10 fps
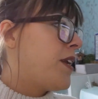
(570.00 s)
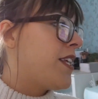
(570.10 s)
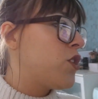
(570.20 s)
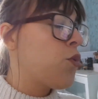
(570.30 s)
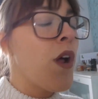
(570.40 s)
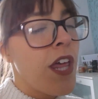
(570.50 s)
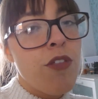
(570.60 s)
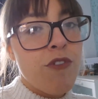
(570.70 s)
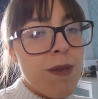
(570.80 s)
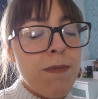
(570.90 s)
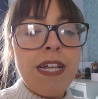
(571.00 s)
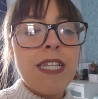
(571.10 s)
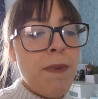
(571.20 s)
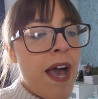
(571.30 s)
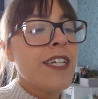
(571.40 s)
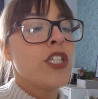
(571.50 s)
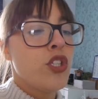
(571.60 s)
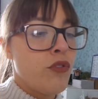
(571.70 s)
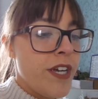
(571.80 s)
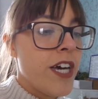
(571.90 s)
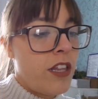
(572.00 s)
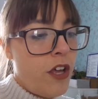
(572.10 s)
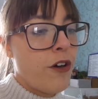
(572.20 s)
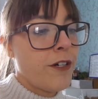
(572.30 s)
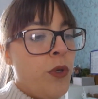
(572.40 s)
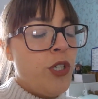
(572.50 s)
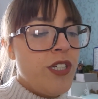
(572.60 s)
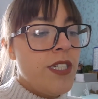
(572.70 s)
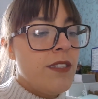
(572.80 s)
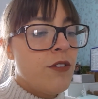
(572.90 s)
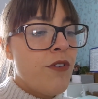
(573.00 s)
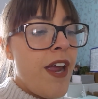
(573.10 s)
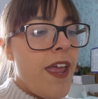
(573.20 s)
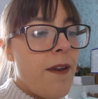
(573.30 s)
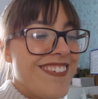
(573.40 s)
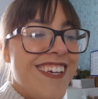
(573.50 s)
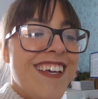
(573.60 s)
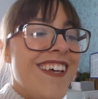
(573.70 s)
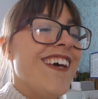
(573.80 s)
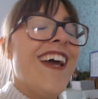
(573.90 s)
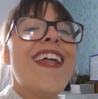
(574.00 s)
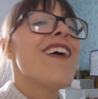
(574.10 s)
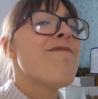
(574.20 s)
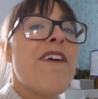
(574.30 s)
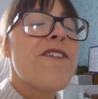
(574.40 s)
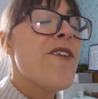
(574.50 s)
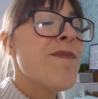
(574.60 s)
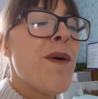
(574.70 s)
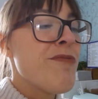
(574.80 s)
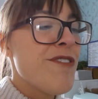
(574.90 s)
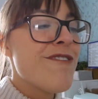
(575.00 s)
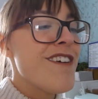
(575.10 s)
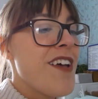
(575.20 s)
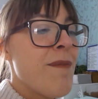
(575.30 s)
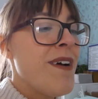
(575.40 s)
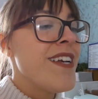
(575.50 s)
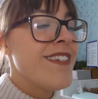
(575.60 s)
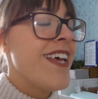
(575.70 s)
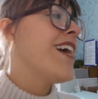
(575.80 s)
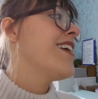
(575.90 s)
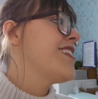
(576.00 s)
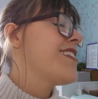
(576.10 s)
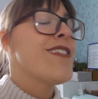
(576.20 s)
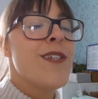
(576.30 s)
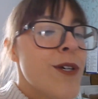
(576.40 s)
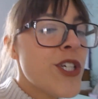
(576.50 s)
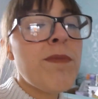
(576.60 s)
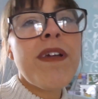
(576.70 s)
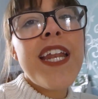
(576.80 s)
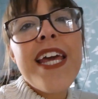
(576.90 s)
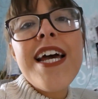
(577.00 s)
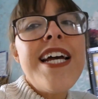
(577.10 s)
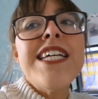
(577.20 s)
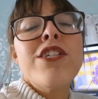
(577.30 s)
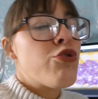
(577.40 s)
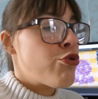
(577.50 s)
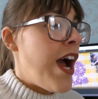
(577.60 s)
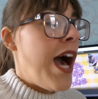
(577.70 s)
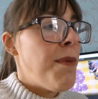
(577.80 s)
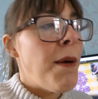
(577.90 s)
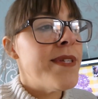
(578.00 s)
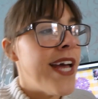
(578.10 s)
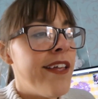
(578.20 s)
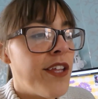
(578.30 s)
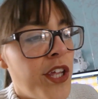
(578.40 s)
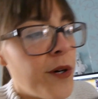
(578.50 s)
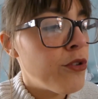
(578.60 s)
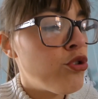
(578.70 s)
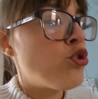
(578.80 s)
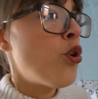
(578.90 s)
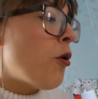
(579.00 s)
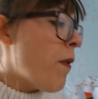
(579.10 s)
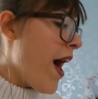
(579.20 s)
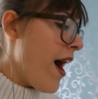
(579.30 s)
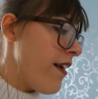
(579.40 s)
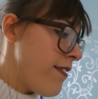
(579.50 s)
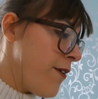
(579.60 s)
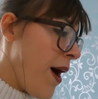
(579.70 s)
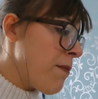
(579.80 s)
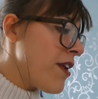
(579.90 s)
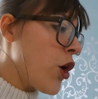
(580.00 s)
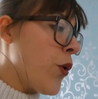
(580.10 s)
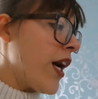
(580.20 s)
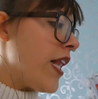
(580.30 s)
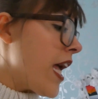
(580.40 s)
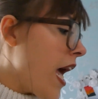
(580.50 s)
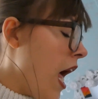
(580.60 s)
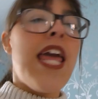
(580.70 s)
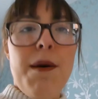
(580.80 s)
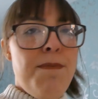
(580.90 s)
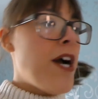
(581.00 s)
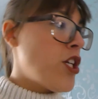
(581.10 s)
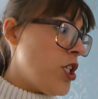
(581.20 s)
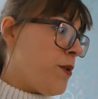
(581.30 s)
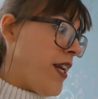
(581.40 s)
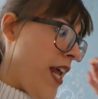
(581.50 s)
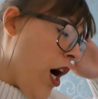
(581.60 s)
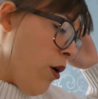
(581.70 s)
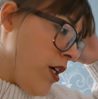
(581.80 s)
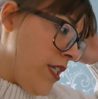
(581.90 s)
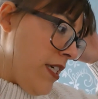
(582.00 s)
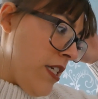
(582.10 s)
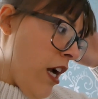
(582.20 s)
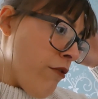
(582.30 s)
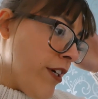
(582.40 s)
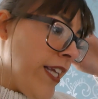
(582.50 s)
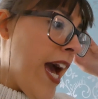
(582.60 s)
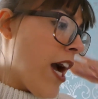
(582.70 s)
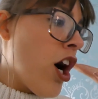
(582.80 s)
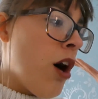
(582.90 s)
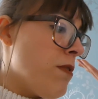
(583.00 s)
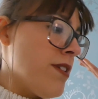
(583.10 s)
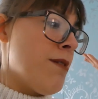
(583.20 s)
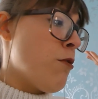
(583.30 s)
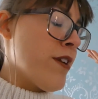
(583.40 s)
it is 23 minutes past 3 o'clock, which is great. And I've made no more progress on my designs. Social media is a trap, I'm telling you, it's so bad. So I'm gonna quickly get back to it now, because I can't waste any more